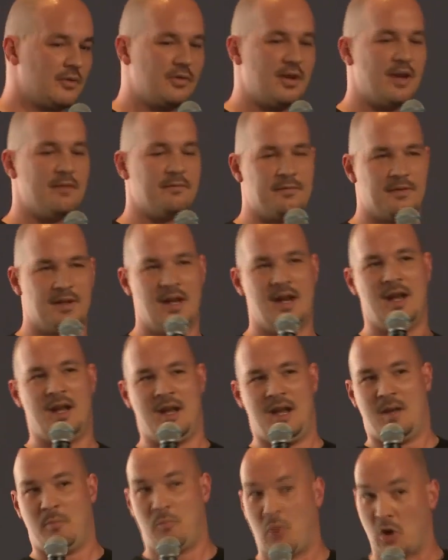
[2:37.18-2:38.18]
graph,
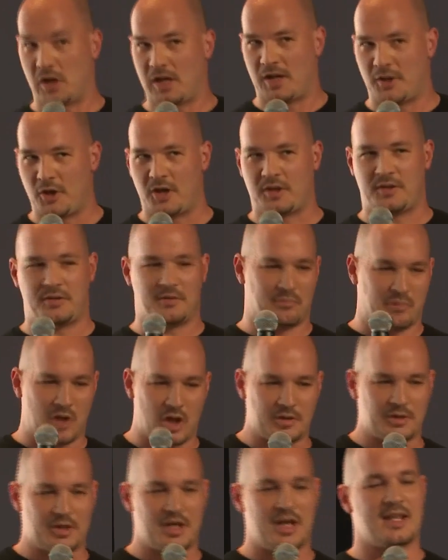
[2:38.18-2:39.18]
Polkadot, the
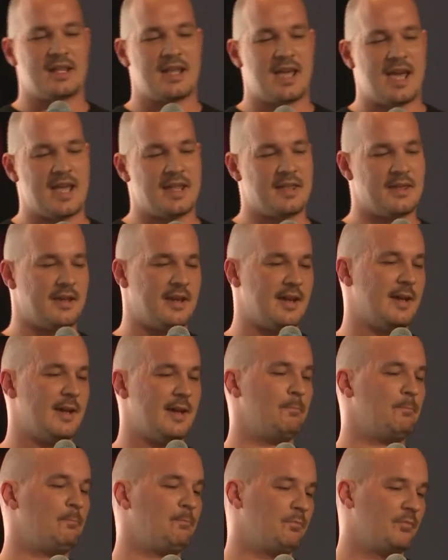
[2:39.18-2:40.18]
blockchain,
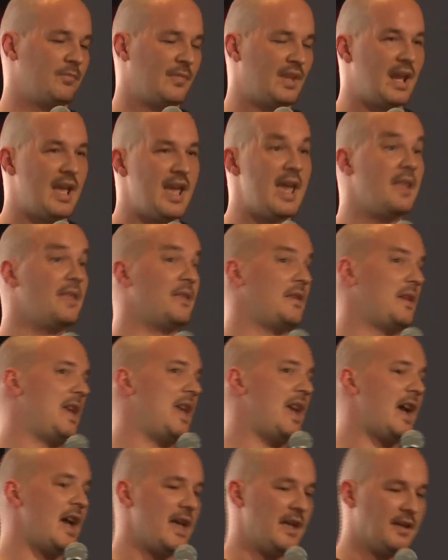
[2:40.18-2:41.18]
and
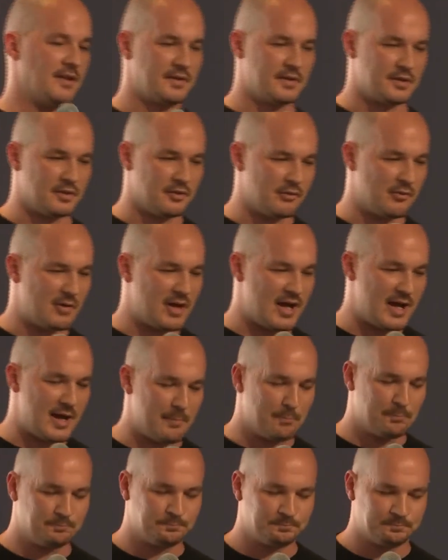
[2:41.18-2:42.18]
AI. So
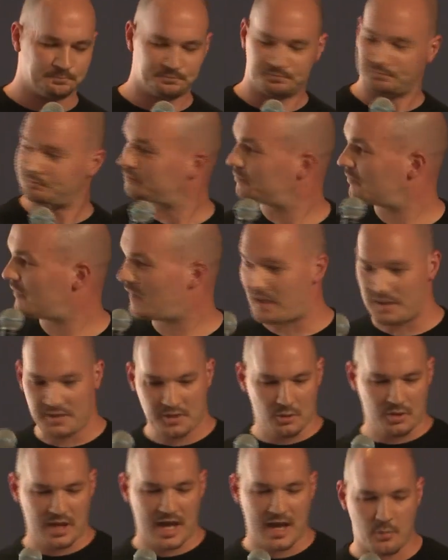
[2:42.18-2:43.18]

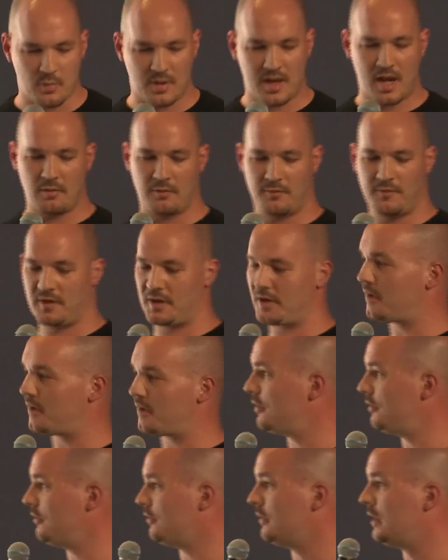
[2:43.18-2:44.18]
OK, without further
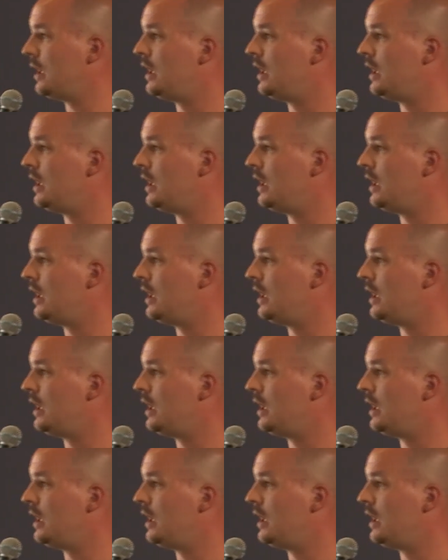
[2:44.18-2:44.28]
ado,